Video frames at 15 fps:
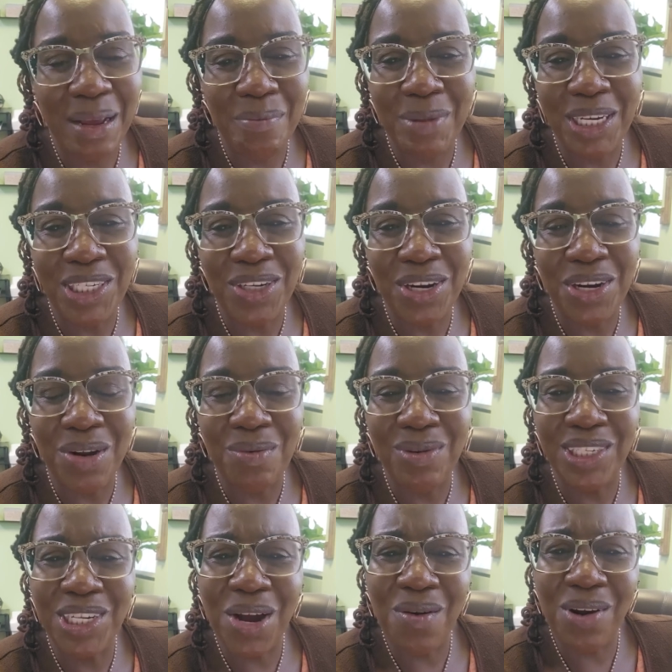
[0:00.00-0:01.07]
Make sure you know
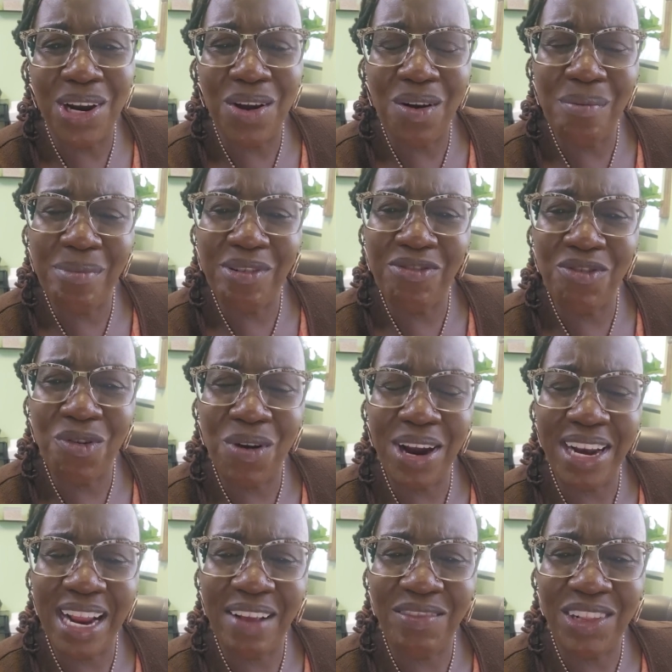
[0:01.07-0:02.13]
what's going on before
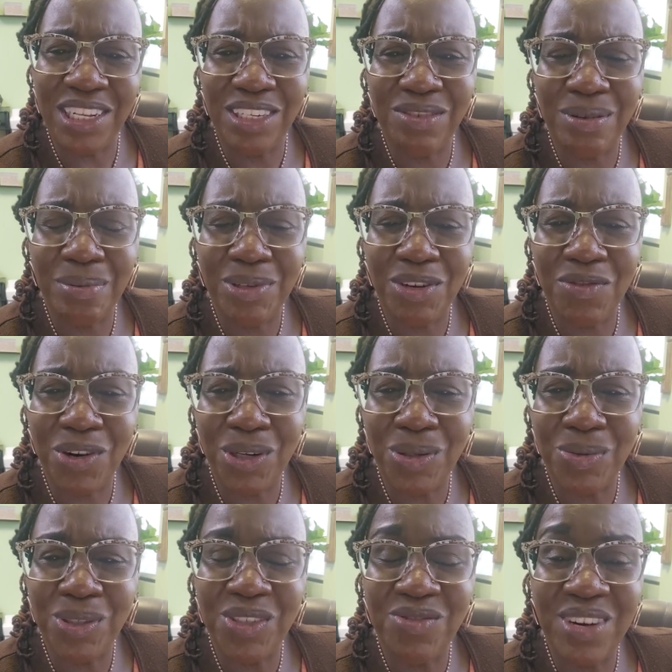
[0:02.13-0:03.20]
and after this scripture
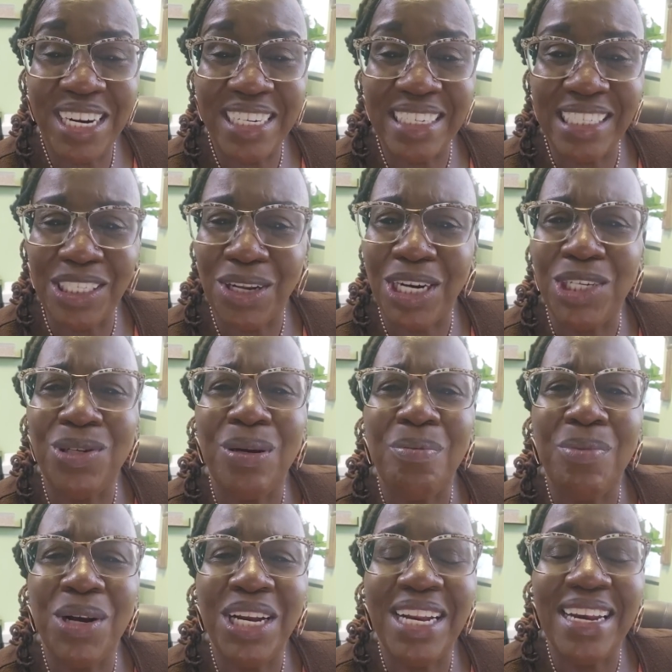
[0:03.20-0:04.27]
verse was written so that you can
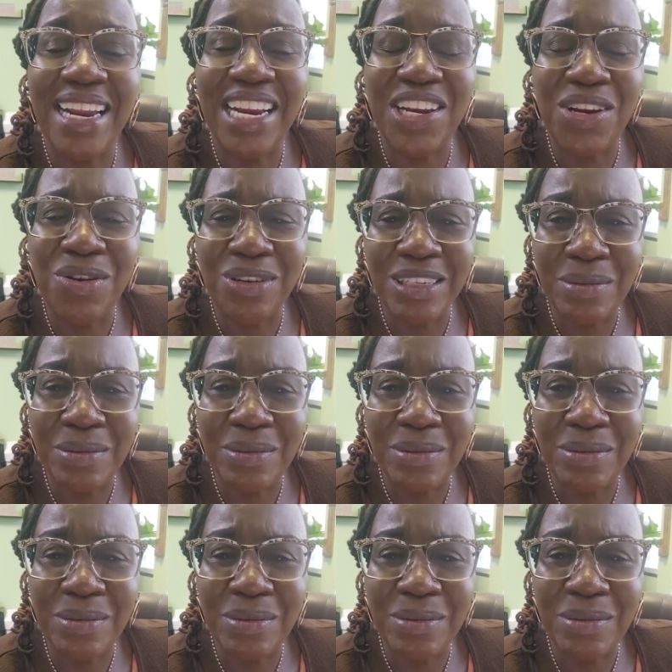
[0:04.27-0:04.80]
put it in your